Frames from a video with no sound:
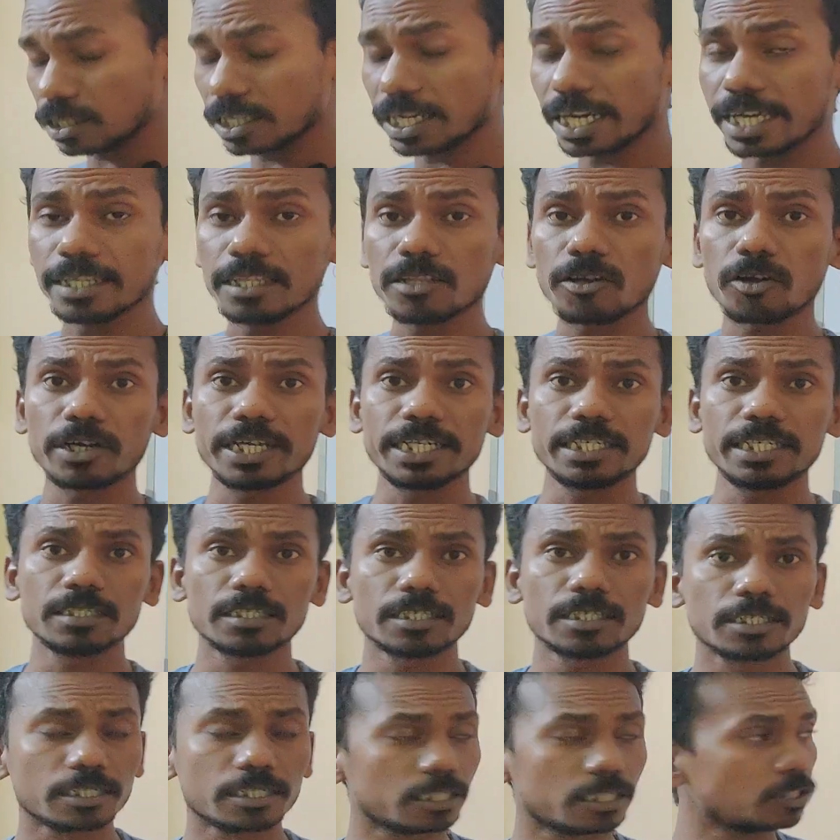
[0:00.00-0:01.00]

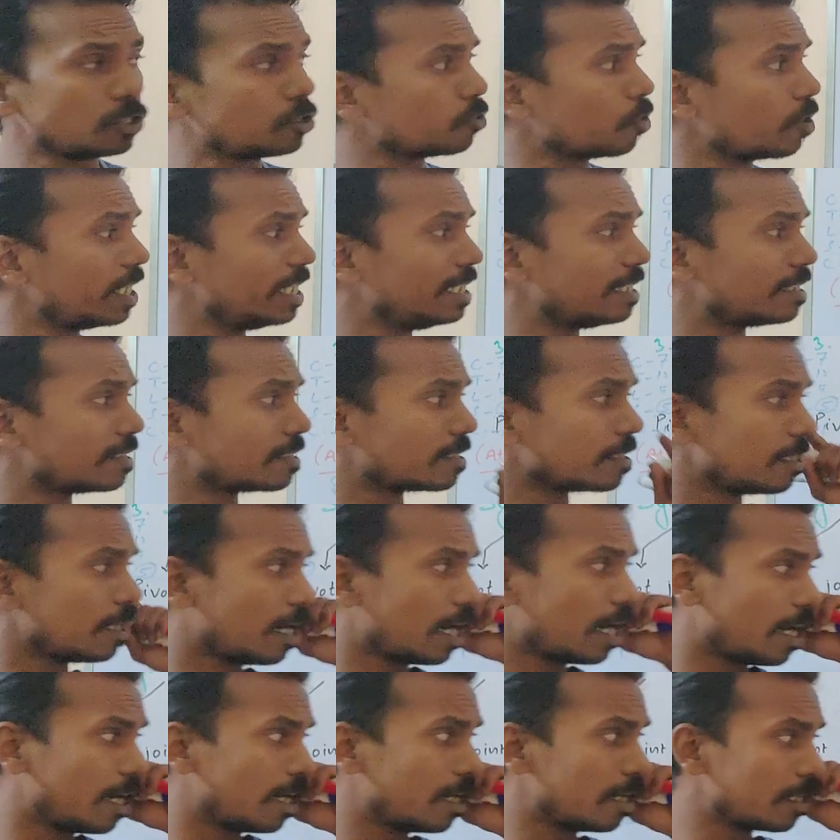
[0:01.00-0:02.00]
condyloid joints
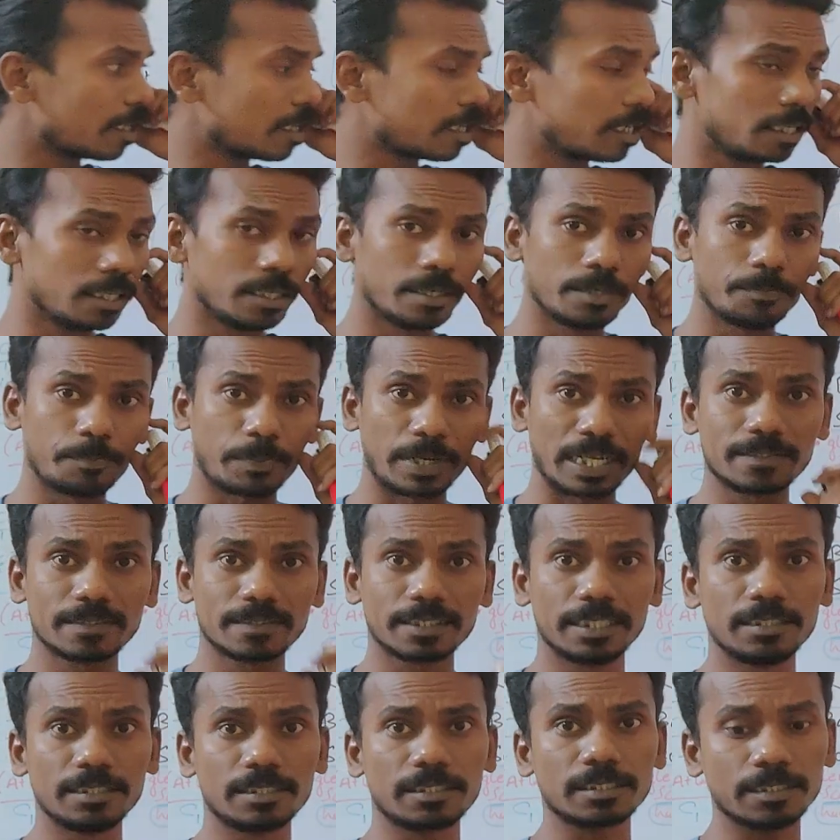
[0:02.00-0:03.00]
are
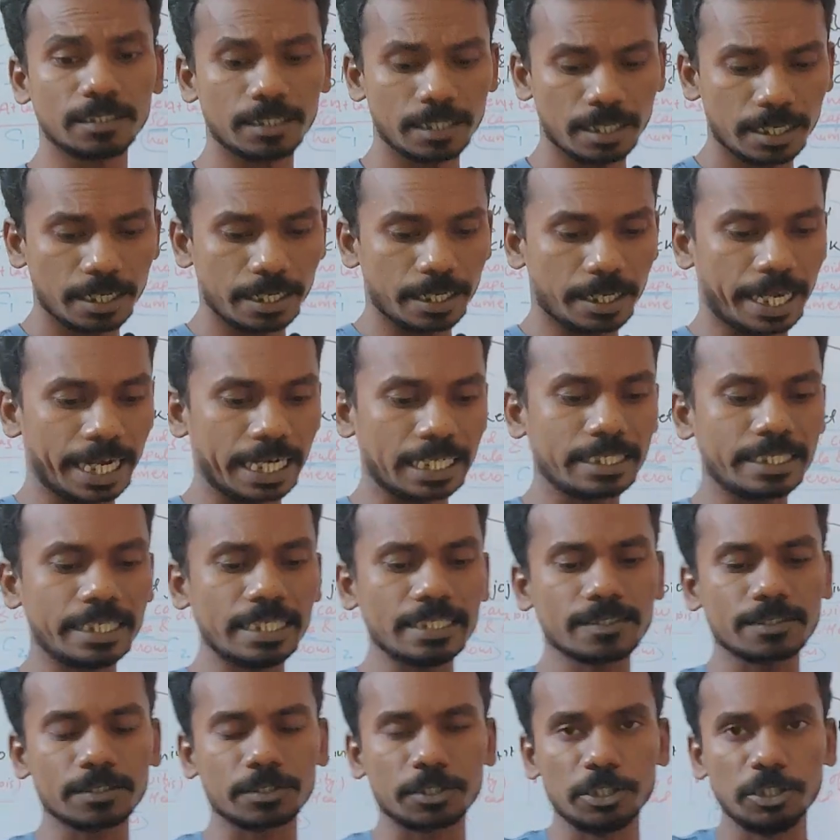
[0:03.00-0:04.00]
present at
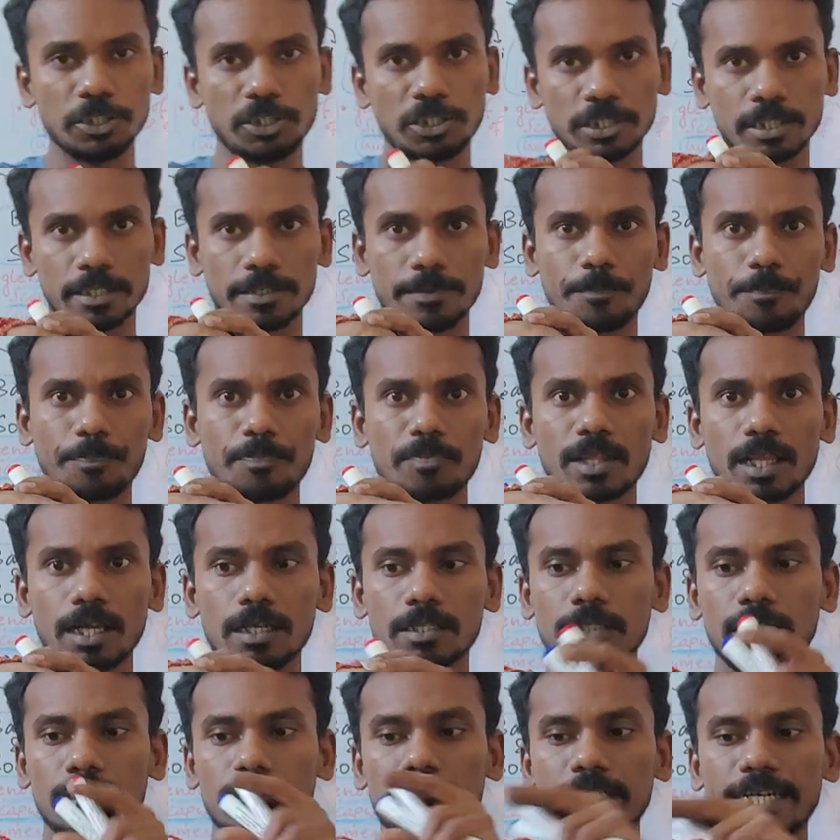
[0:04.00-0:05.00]
this region,
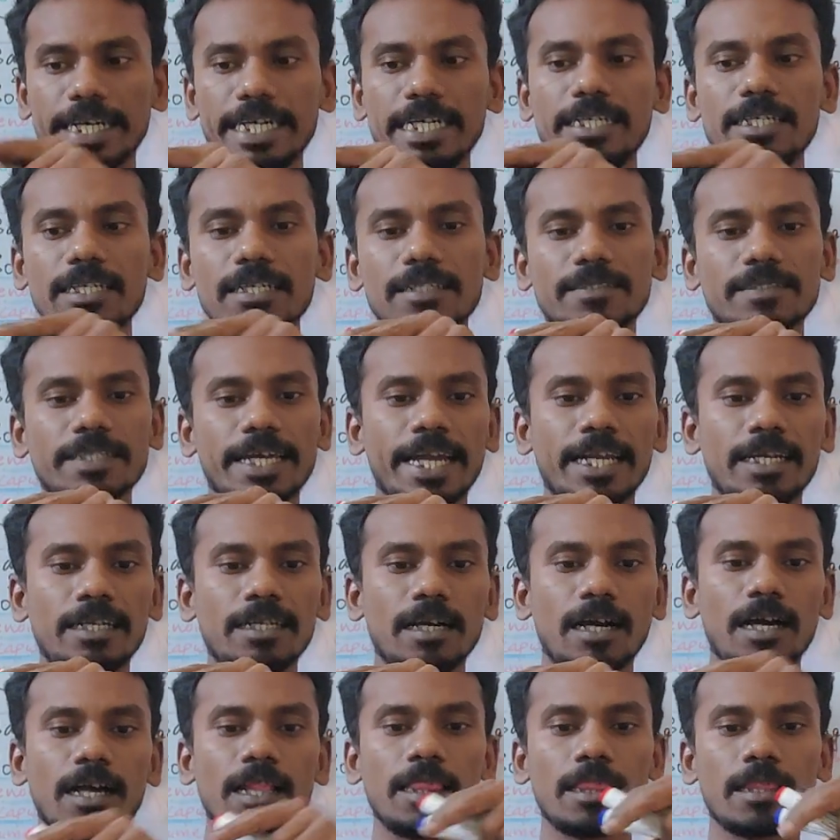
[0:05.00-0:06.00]
the radius
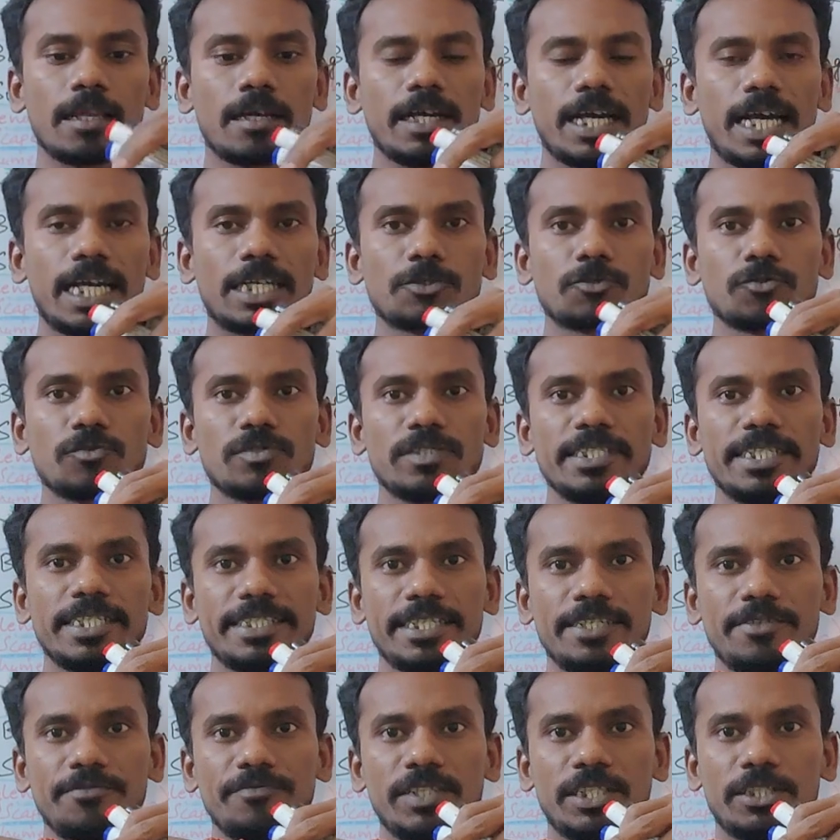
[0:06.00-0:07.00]
and ulna
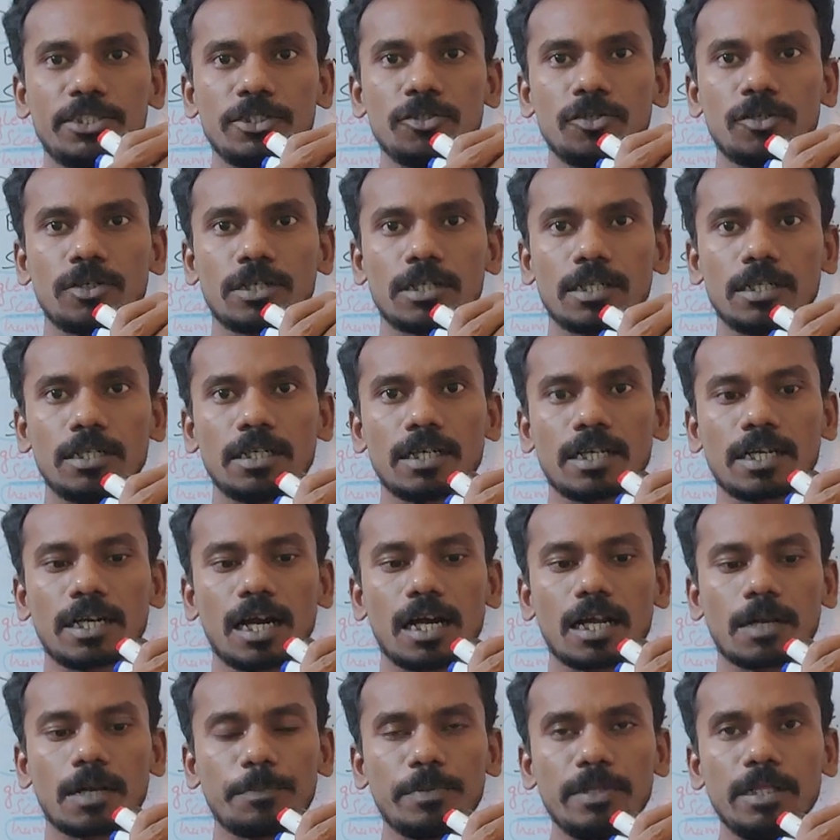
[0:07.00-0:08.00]
associated with your
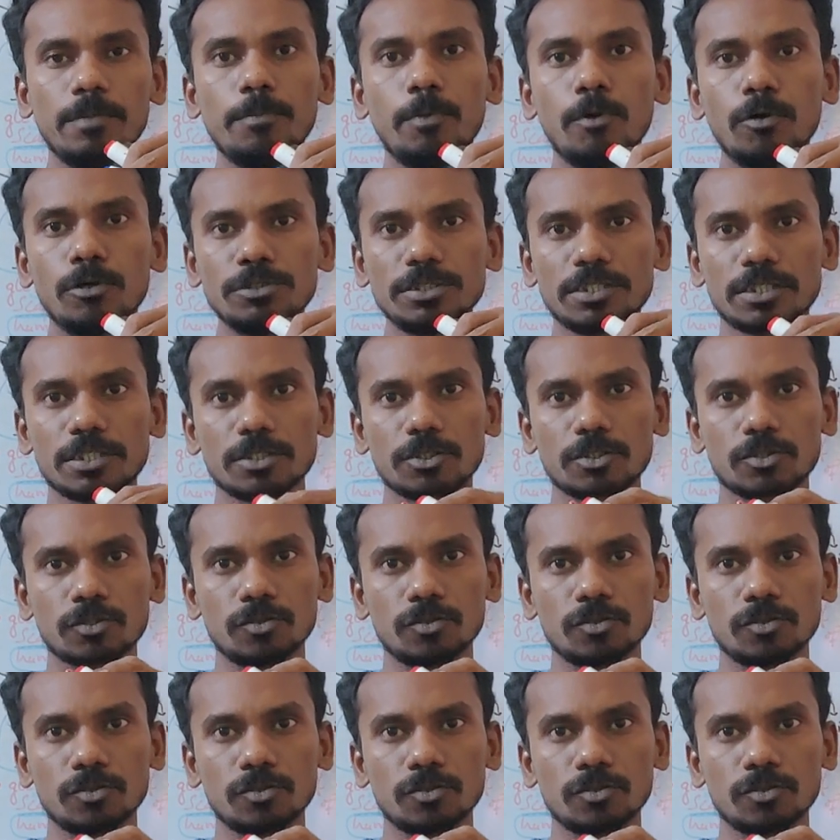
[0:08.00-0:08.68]
carpal bones.